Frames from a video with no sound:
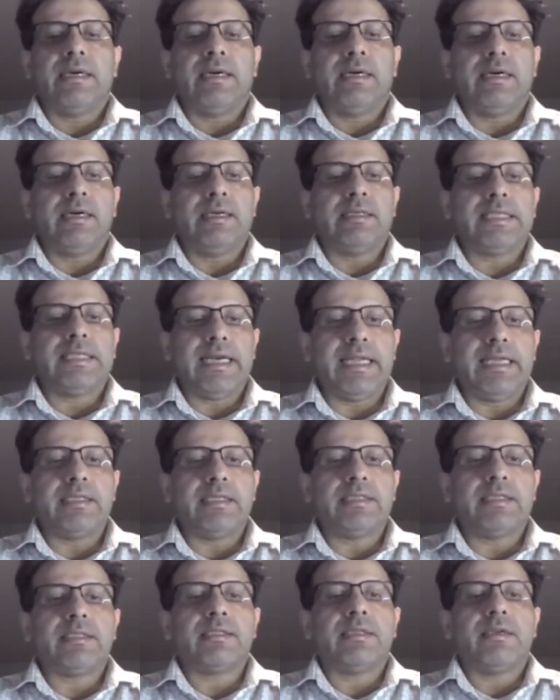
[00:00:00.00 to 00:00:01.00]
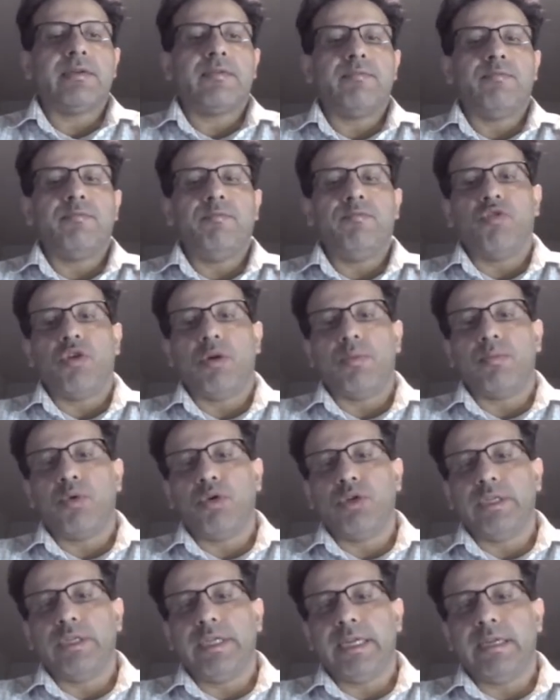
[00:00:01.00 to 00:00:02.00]
settings for
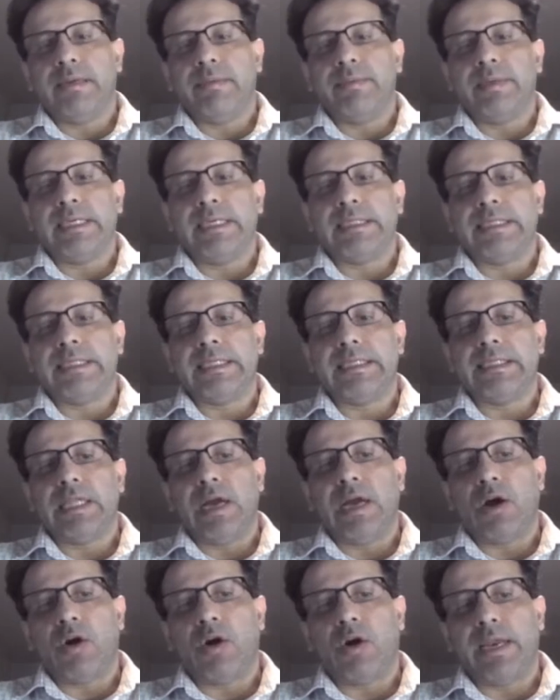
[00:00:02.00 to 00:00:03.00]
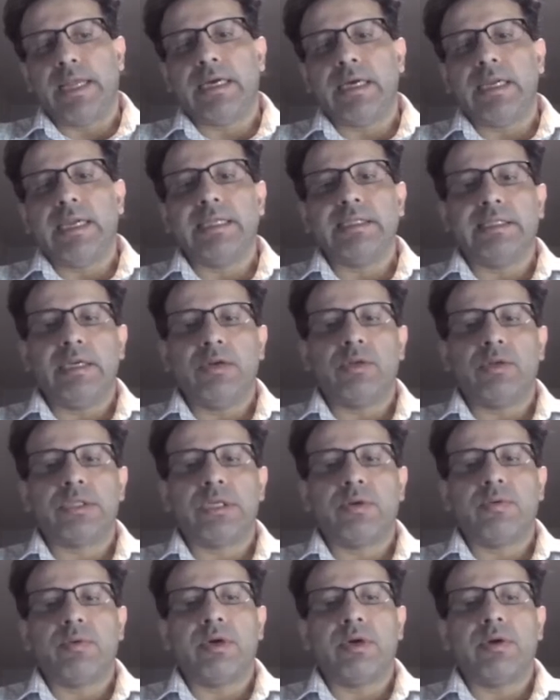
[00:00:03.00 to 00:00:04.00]
both databases like Oracle and SQL
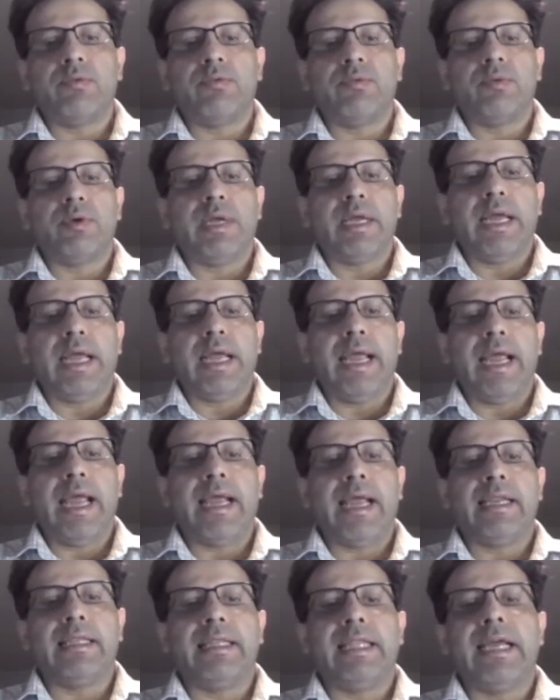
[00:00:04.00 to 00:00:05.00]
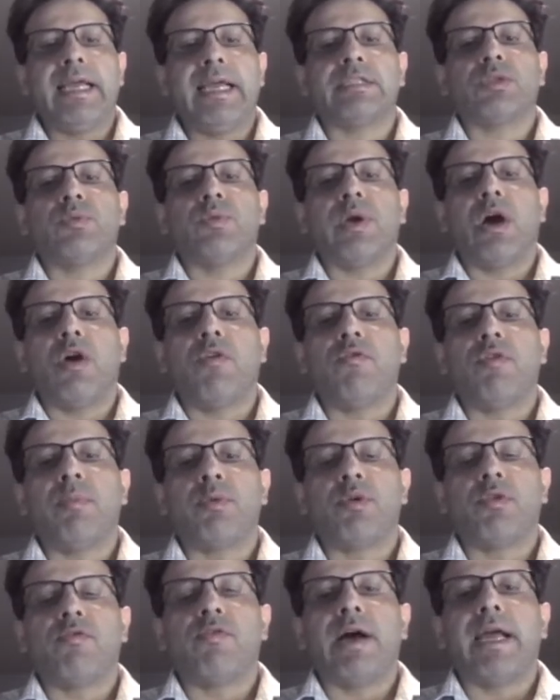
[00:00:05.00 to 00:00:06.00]
Server, and that's how we
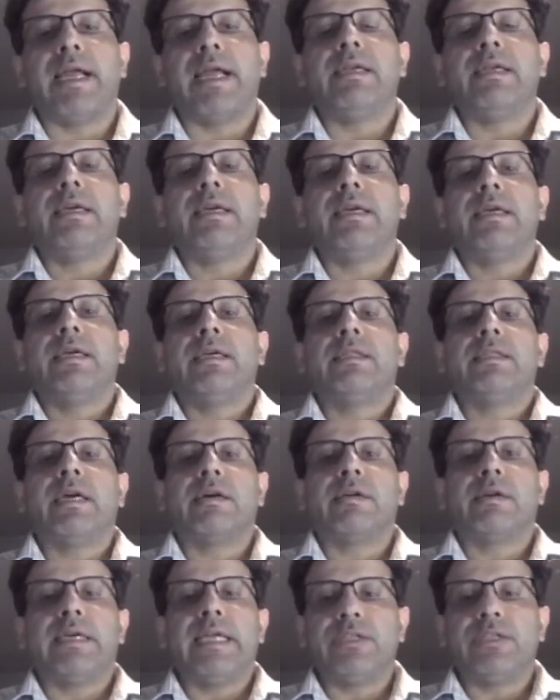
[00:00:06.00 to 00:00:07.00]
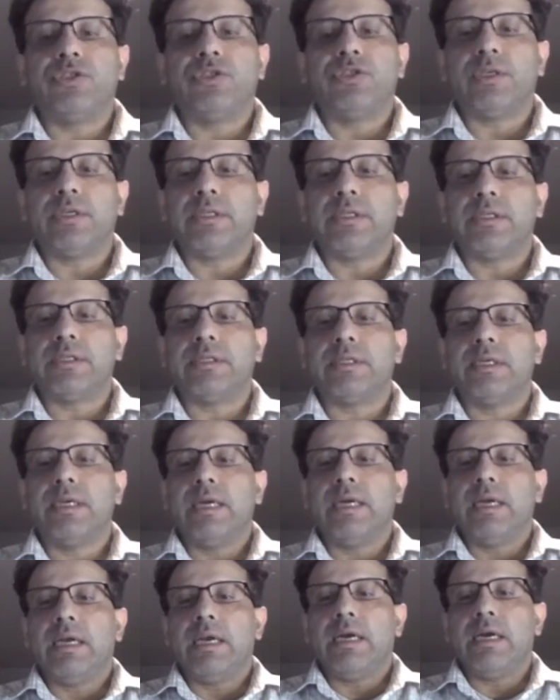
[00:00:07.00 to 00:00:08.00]
provide the credentials
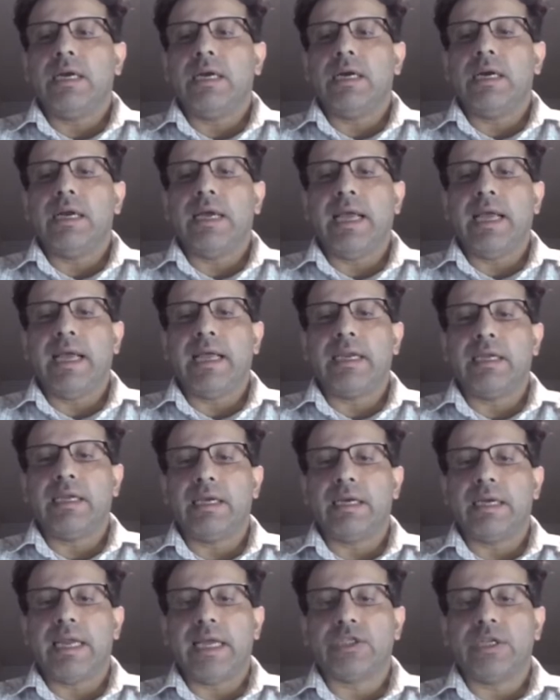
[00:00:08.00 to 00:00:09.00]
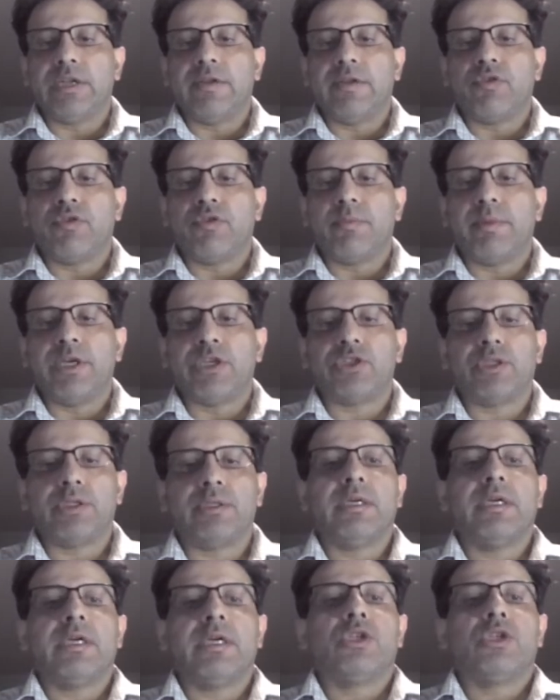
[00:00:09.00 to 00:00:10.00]
and connection
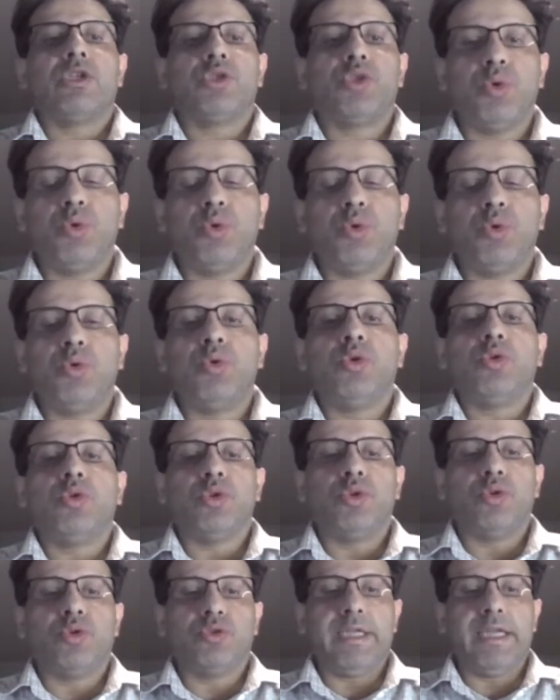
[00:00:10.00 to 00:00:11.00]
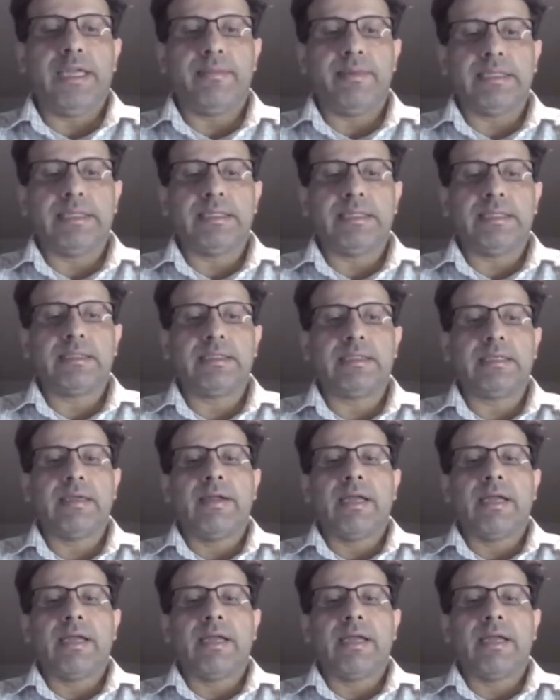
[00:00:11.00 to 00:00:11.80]
information to those databases.